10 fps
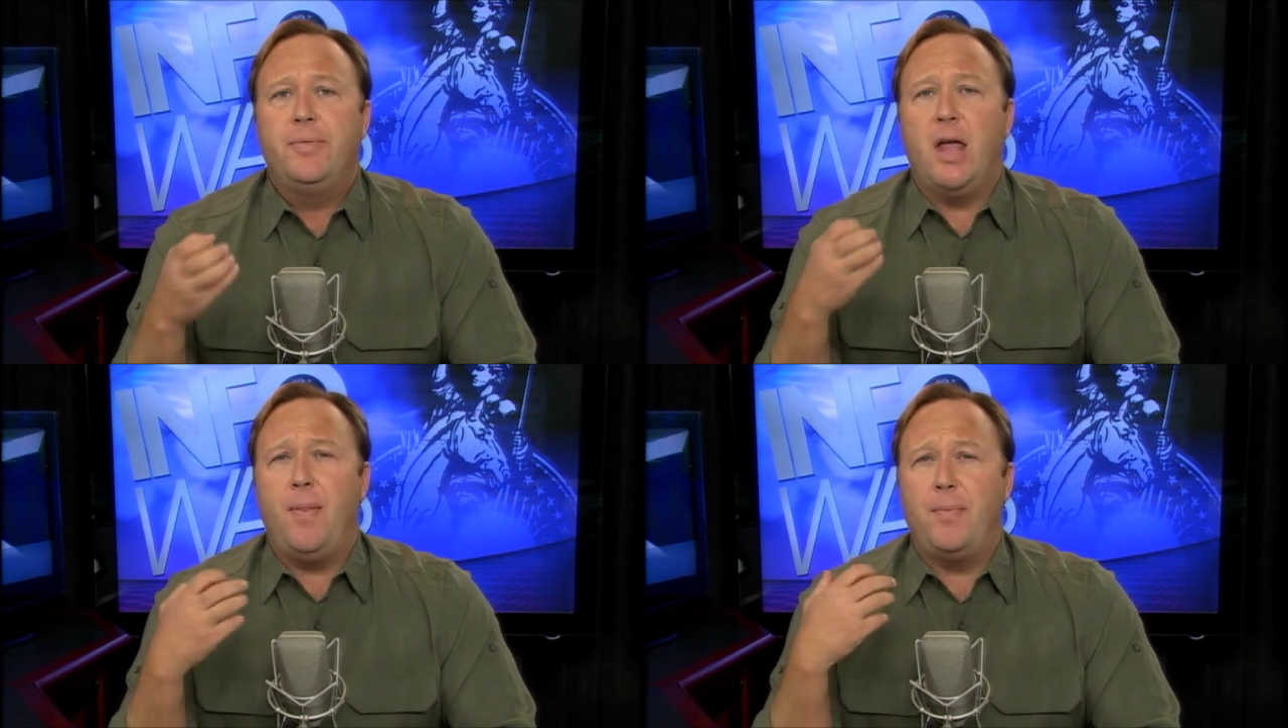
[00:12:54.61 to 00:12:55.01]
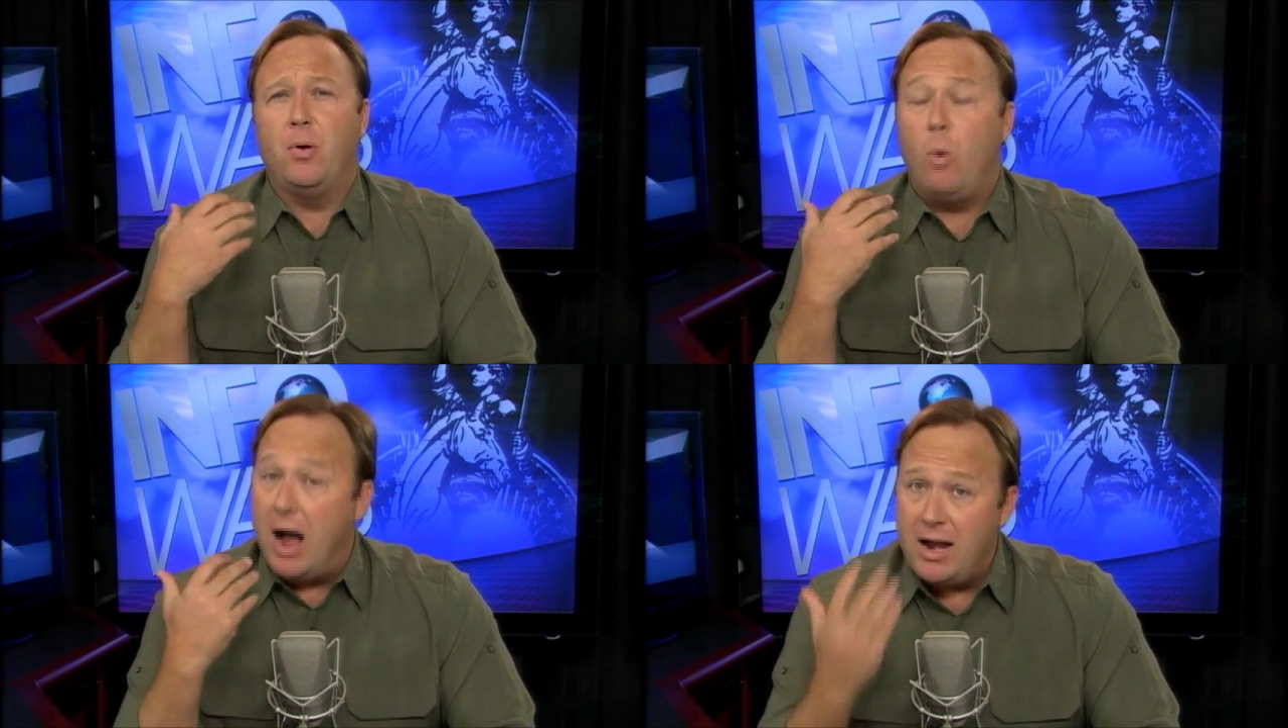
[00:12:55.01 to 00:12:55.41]
and that
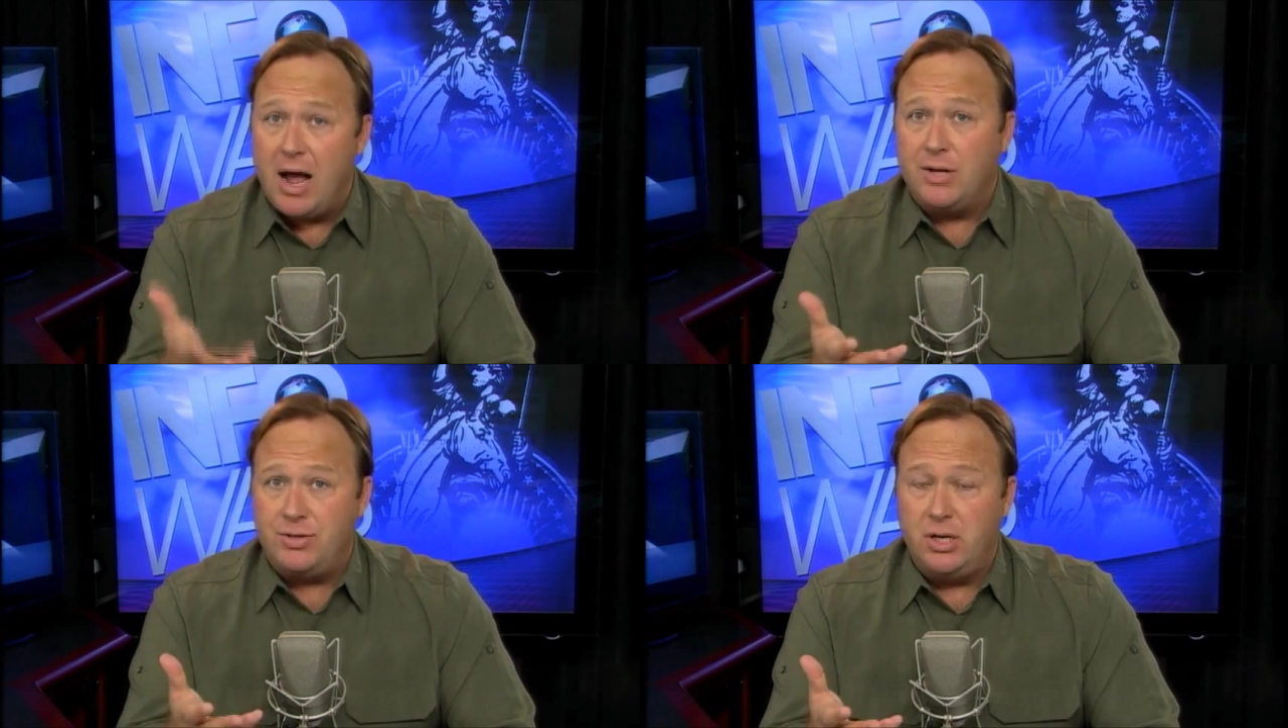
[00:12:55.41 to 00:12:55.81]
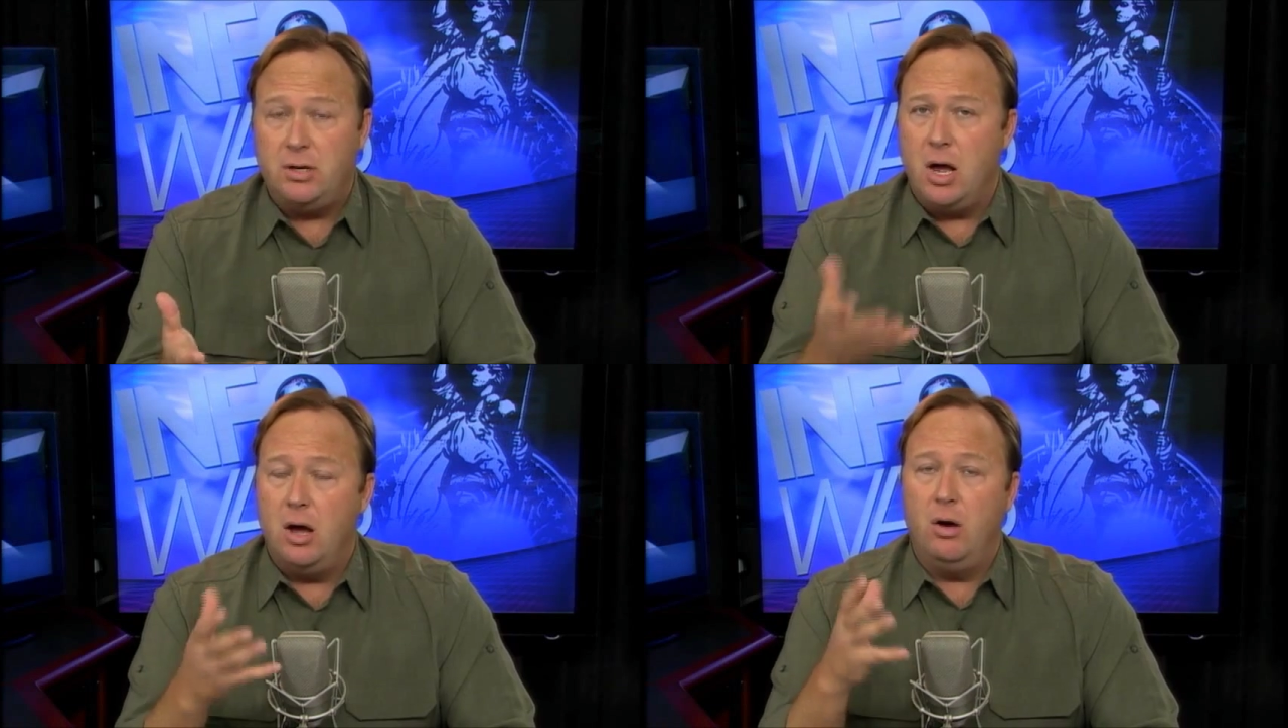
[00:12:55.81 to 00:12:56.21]
the White House did
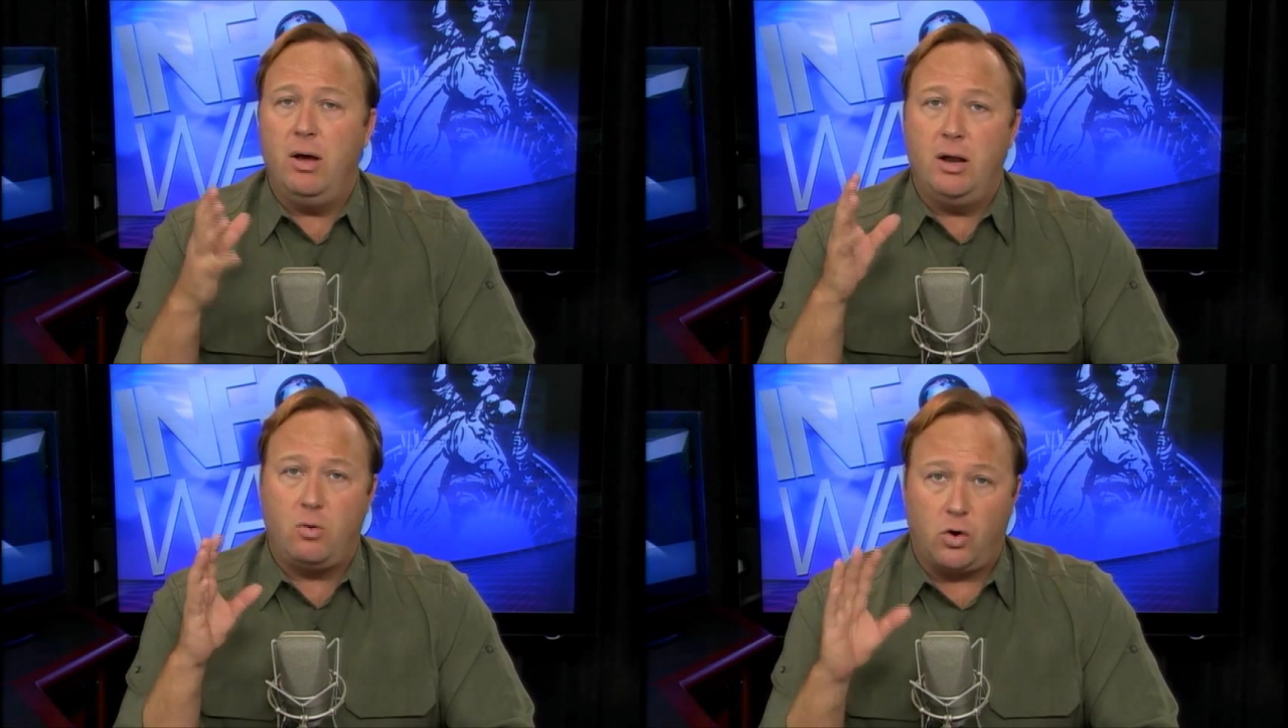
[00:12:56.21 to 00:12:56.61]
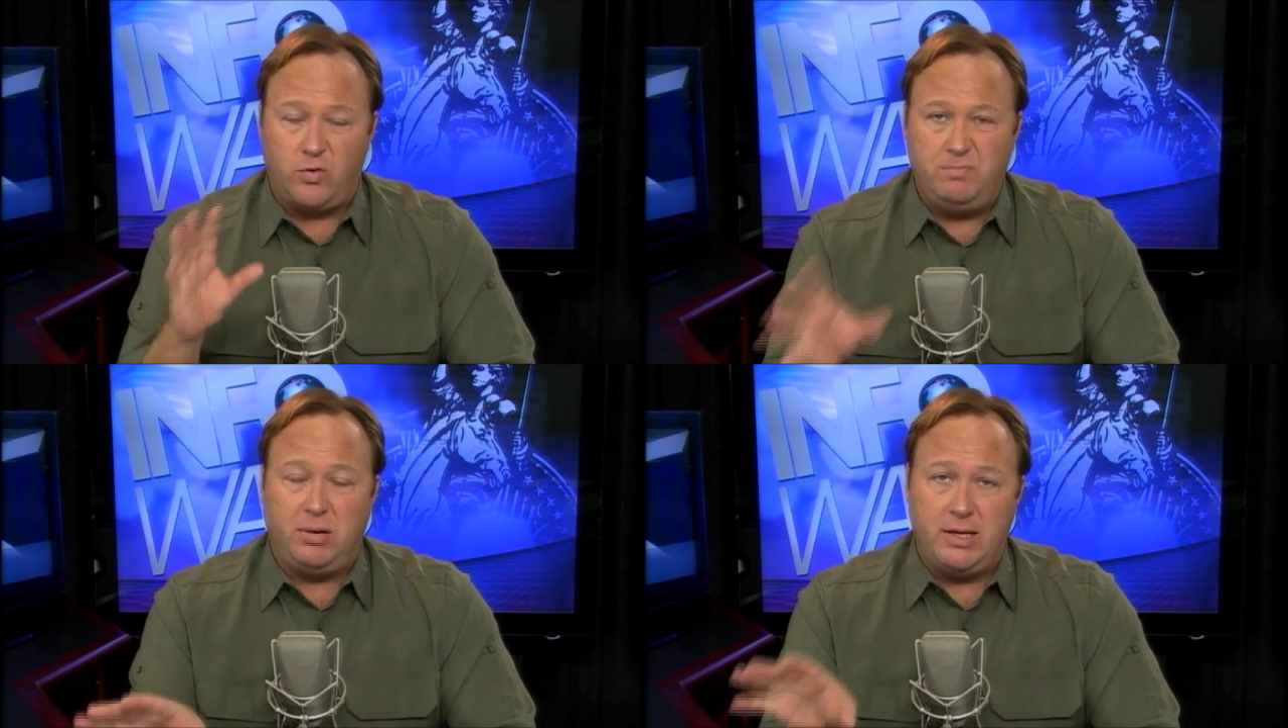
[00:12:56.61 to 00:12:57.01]
know. And, of
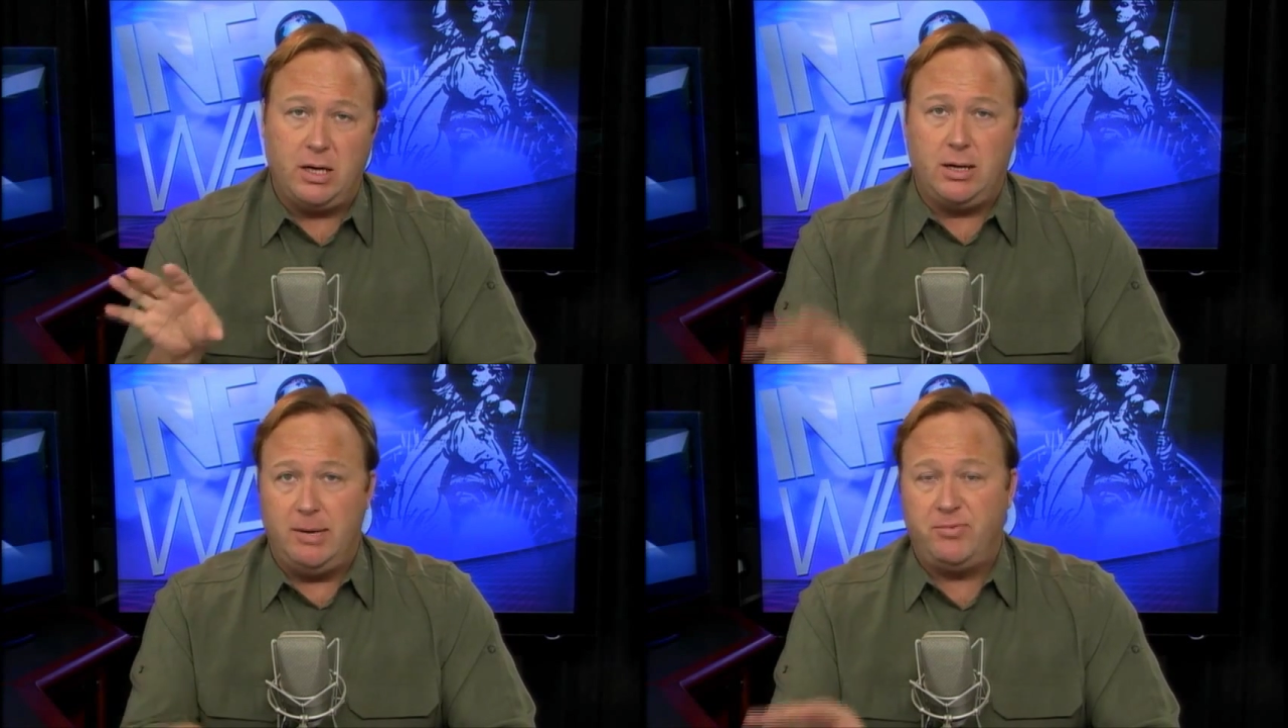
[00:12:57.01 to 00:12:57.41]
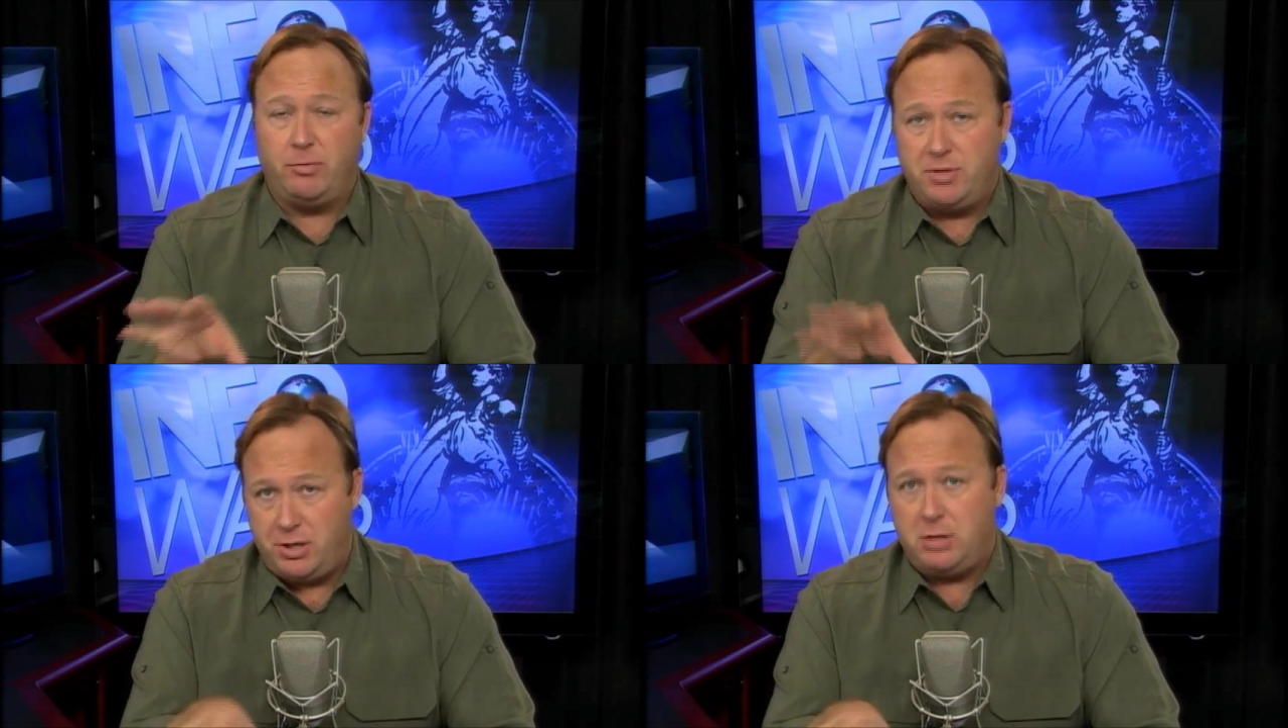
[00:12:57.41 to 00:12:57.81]
course, we've played the clips
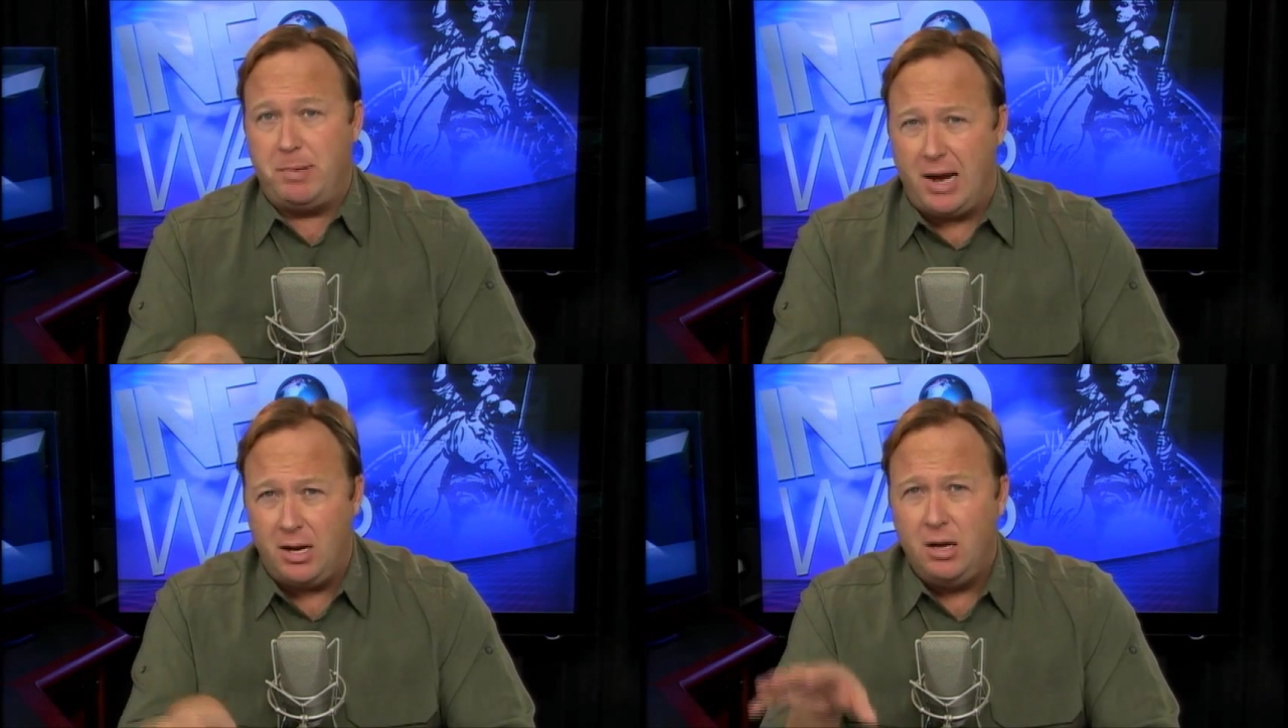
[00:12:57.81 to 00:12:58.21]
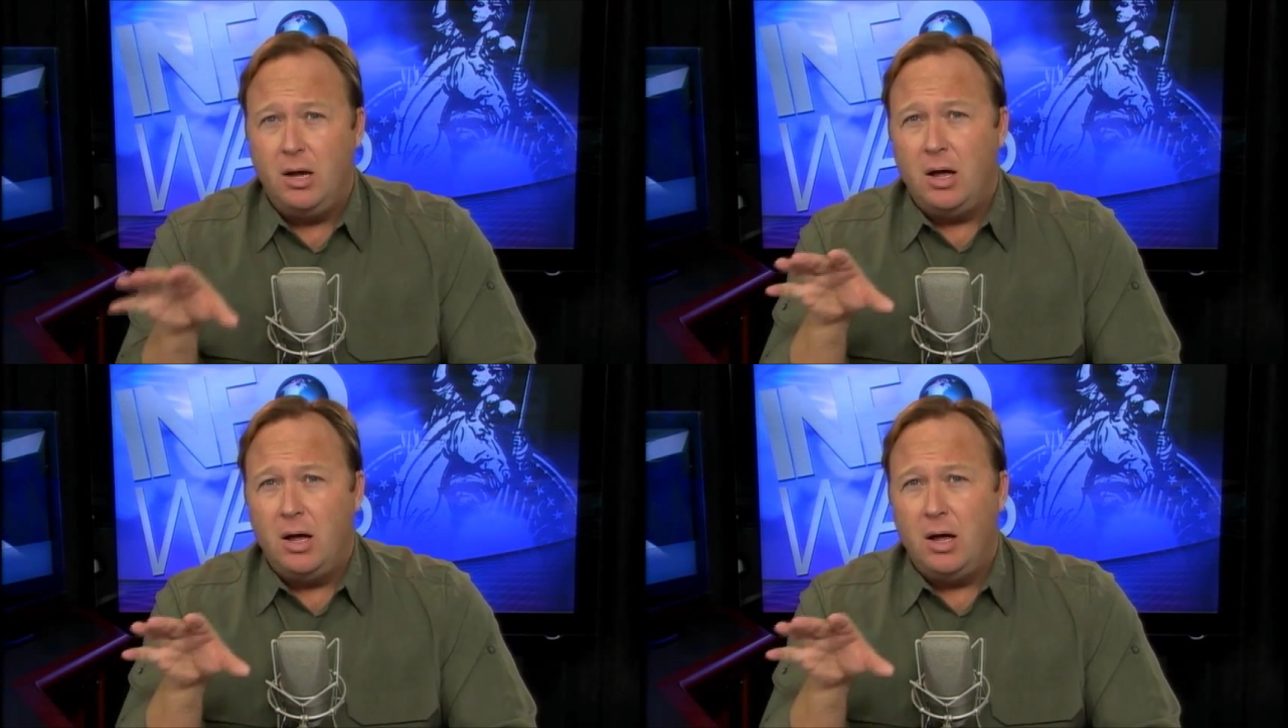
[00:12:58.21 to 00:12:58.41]
from C-SPAN